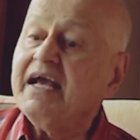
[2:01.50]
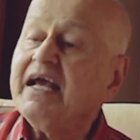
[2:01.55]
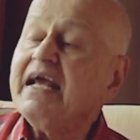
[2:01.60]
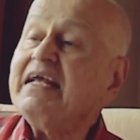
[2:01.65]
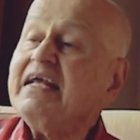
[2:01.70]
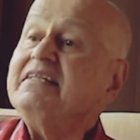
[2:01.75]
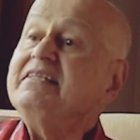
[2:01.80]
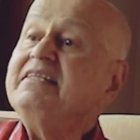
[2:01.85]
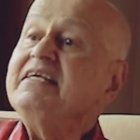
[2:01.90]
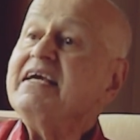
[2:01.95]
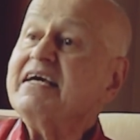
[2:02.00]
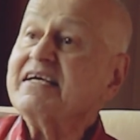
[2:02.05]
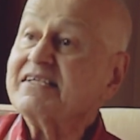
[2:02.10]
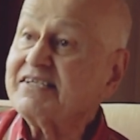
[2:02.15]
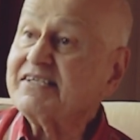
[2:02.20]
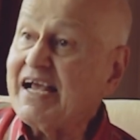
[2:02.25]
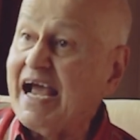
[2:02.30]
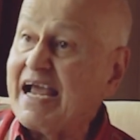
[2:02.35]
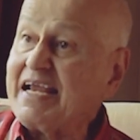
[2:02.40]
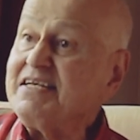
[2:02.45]
in the
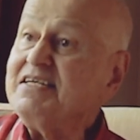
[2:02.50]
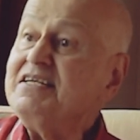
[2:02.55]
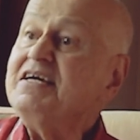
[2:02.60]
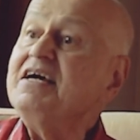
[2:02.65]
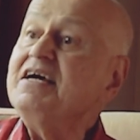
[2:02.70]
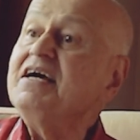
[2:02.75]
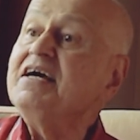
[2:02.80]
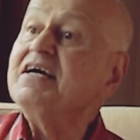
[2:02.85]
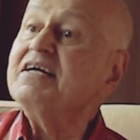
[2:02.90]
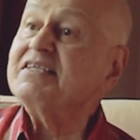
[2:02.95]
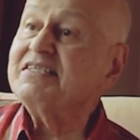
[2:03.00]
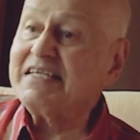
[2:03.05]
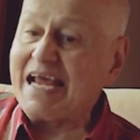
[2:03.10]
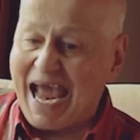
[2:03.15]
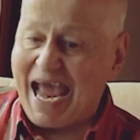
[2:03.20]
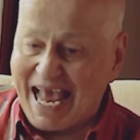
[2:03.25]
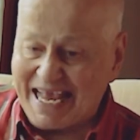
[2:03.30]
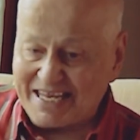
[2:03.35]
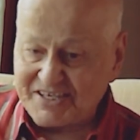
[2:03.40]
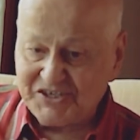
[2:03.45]
assigned
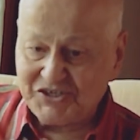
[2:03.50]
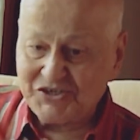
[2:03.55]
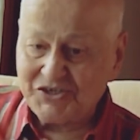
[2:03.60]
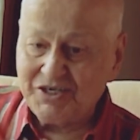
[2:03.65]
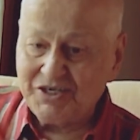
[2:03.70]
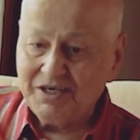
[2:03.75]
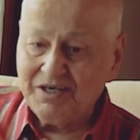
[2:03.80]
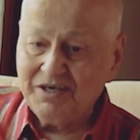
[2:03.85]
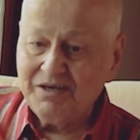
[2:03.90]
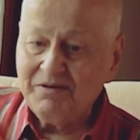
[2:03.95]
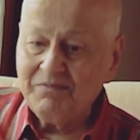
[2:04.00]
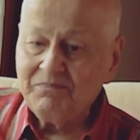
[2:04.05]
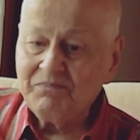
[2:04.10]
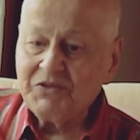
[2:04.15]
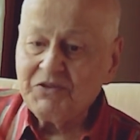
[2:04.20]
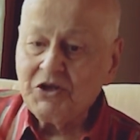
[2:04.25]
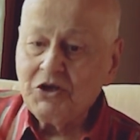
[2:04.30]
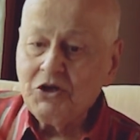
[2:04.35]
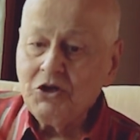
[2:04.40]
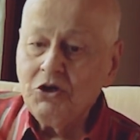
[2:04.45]
task.
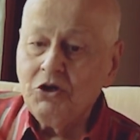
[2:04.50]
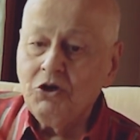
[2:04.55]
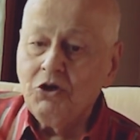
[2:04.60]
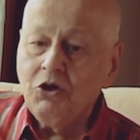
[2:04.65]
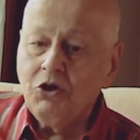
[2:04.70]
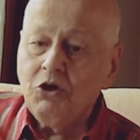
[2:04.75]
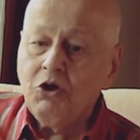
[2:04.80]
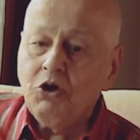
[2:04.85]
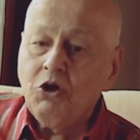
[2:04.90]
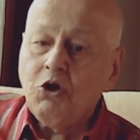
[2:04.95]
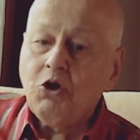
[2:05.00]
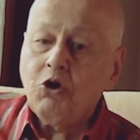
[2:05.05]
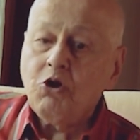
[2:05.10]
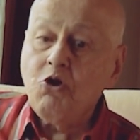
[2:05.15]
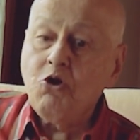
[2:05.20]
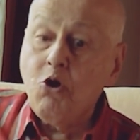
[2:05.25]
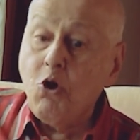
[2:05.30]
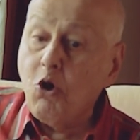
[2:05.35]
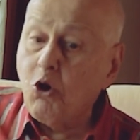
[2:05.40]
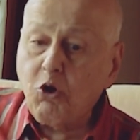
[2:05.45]

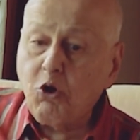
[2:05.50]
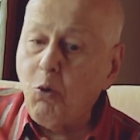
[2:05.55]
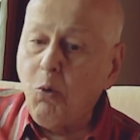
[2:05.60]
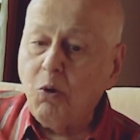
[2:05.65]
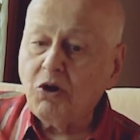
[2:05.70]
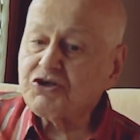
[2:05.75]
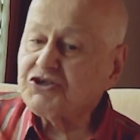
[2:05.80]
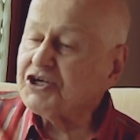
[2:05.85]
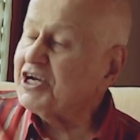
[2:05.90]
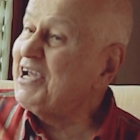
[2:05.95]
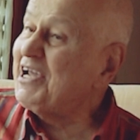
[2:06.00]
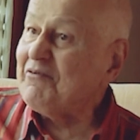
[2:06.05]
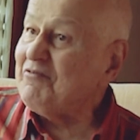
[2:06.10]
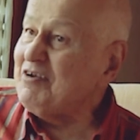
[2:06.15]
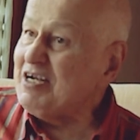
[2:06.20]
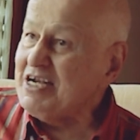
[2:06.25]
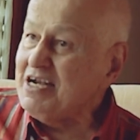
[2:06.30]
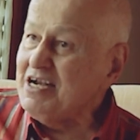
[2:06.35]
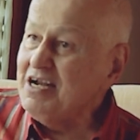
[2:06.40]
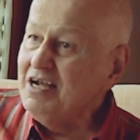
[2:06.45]
No quarter
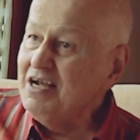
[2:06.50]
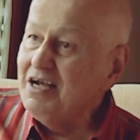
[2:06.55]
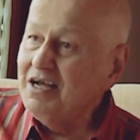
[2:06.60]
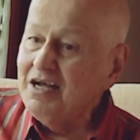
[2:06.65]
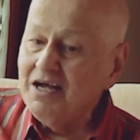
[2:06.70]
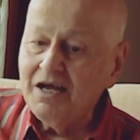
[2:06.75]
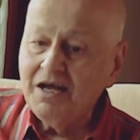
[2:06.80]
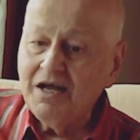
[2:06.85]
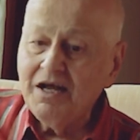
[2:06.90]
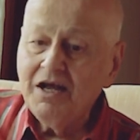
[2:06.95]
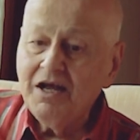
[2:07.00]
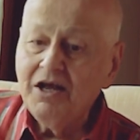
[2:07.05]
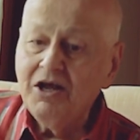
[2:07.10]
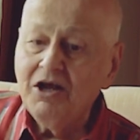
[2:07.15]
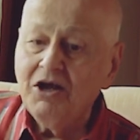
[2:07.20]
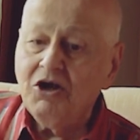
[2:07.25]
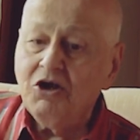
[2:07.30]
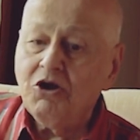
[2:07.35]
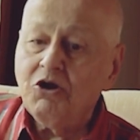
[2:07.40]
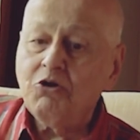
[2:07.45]
given,
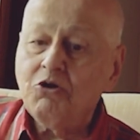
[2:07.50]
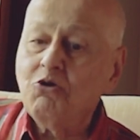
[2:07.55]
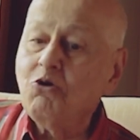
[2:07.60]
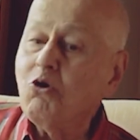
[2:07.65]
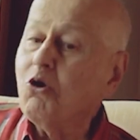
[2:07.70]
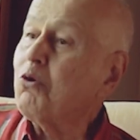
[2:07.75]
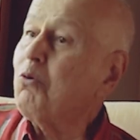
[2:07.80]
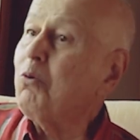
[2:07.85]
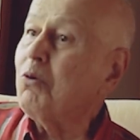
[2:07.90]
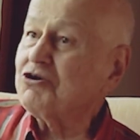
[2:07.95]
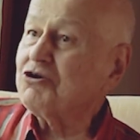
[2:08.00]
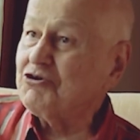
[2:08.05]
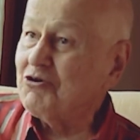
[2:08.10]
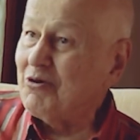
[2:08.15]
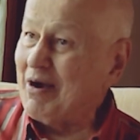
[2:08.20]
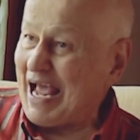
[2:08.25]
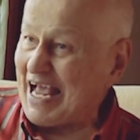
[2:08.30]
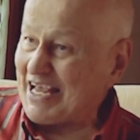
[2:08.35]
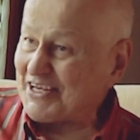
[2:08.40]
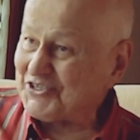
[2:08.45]
no quarter
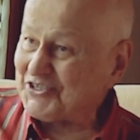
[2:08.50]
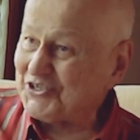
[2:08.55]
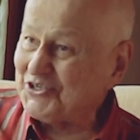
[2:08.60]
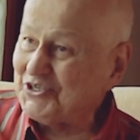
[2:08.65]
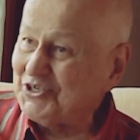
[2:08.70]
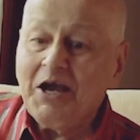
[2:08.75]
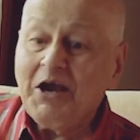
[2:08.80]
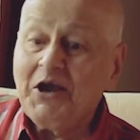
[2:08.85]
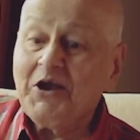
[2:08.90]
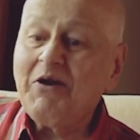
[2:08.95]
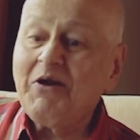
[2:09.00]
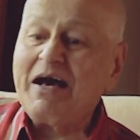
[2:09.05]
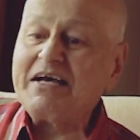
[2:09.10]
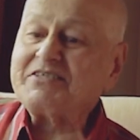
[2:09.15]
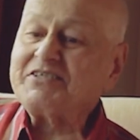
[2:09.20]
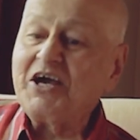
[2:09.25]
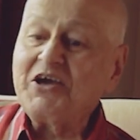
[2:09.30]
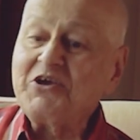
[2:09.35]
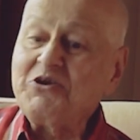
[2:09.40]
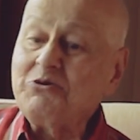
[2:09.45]
asked.
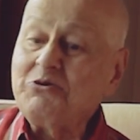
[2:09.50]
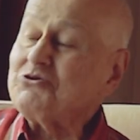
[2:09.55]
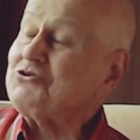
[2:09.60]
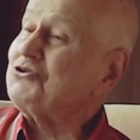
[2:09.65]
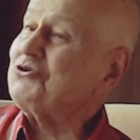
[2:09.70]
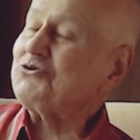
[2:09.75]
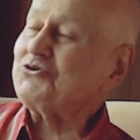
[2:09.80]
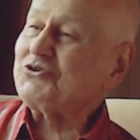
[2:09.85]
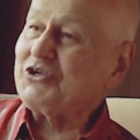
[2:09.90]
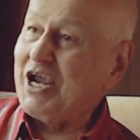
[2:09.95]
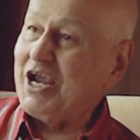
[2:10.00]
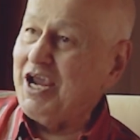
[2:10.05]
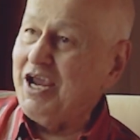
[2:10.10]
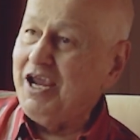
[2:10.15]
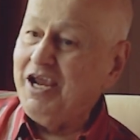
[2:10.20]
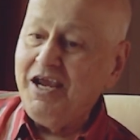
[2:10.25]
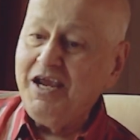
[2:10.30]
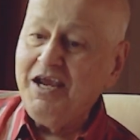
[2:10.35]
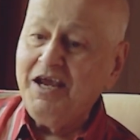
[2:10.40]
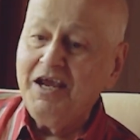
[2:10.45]
As I used to
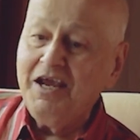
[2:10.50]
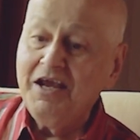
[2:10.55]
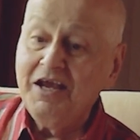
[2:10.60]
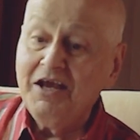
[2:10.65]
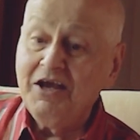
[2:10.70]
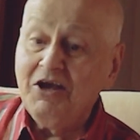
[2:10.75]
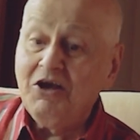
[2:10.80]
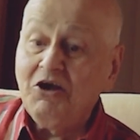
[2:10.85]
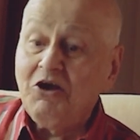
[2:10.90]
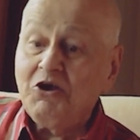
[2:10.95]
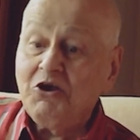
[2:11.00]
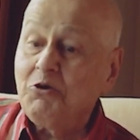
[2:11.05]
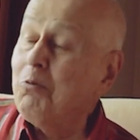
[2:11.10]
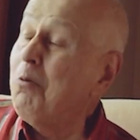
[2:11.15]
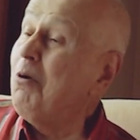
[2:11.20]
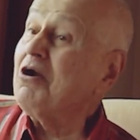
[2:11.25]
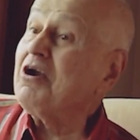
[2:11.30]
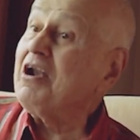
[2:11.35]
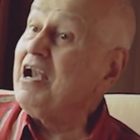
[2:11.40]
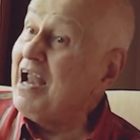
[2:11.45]
say, you
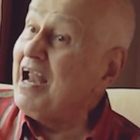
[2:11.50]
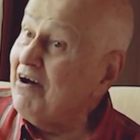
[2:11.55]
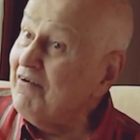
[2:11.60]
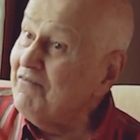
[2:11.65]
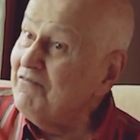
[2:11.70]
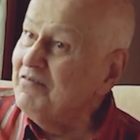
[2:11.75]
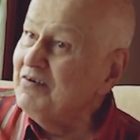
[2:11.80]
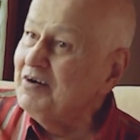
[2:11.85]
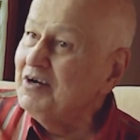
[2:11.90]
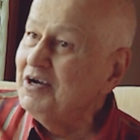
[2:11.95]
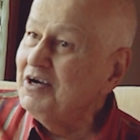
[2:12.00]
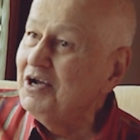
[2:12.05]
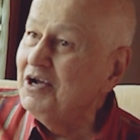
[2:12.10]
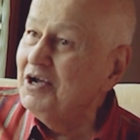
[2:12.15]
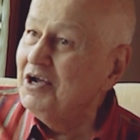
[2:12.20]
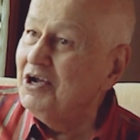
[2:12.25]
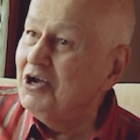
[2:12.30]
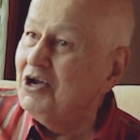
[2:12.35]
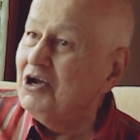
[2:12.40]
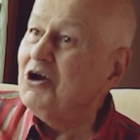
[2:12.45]
want love?
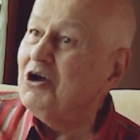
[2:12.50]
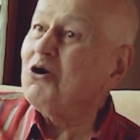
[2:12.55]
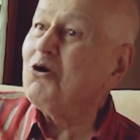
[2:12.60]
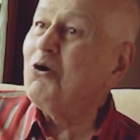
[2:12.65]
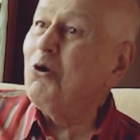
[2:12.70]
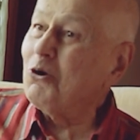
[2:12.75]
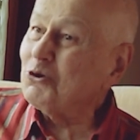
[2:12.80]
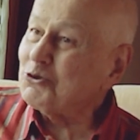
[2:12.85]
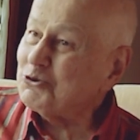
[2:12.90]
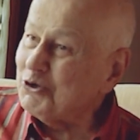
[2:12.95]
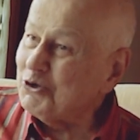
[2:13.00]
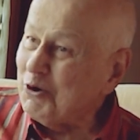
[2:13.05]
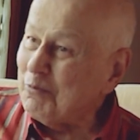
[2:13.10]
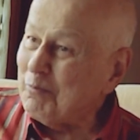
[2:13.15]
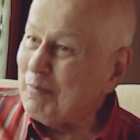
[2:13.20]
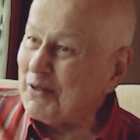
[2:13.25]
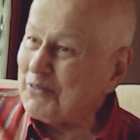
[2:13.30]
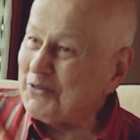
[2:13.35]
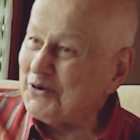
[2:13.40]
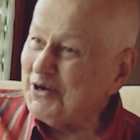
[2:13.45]
Go to your
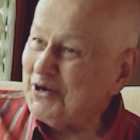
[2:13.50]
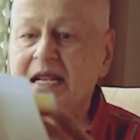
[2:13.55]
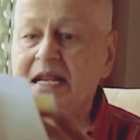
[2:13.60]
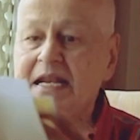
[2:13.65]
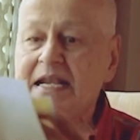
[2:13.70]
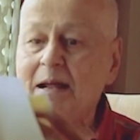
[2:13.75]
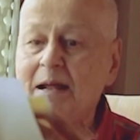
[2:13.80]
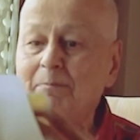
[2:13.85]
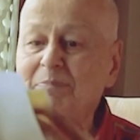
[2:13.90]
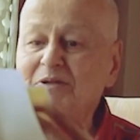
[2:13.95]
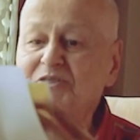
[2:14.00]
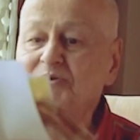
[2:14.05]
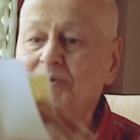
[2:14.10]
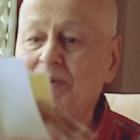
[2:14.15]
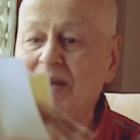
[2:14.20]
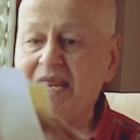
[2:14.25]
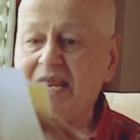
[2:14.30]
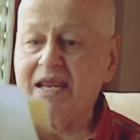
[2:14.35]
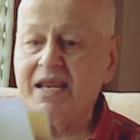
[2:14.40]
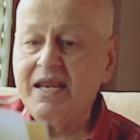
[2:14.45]
mother. Number
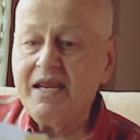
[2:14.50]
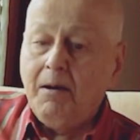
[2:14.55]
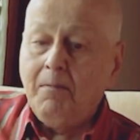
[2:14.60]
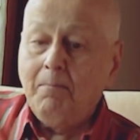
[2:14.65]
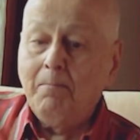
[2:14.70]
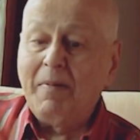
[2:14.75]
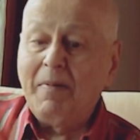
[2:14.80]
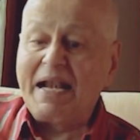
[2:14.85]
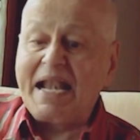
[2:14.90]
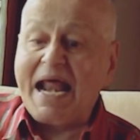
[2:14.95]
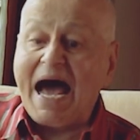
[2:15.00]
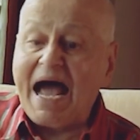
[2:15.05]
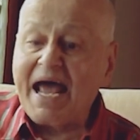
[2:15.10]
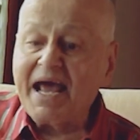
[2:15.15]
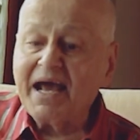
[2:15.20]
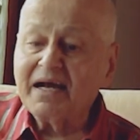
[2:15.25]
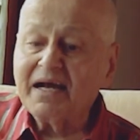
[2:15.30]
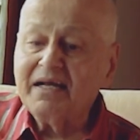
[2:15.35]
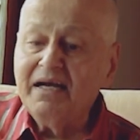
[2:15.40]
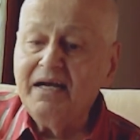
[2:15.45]
3,
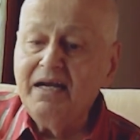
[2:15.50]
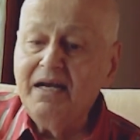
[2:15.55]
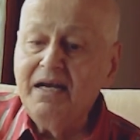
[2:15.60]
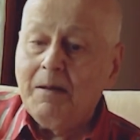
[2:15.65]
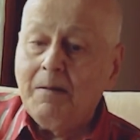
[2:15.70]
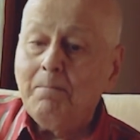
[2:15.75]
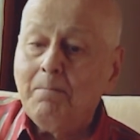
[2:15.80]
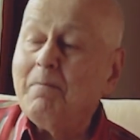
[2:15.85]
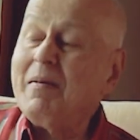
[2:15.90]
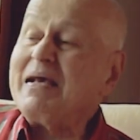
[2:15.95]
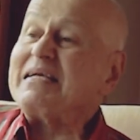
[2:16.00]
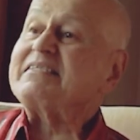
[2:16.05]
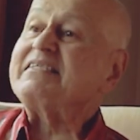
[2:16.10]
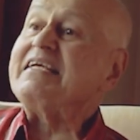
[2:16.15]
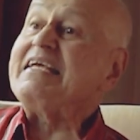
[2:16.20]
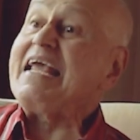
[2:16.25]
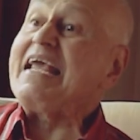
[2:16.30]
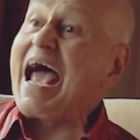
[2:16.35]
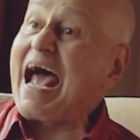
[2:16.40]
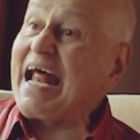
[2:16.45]
maniacal,
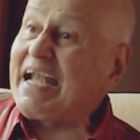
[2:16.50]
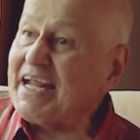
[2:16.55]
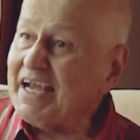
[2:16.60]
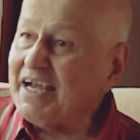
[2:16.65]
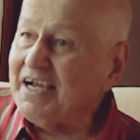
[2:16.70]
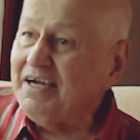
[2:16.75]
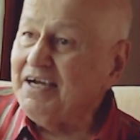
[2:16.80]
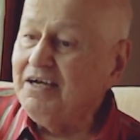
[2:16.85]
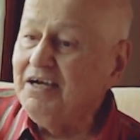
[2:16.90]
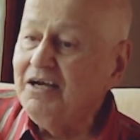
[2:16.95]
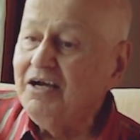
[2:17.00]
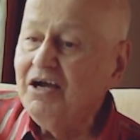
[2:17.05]
messianic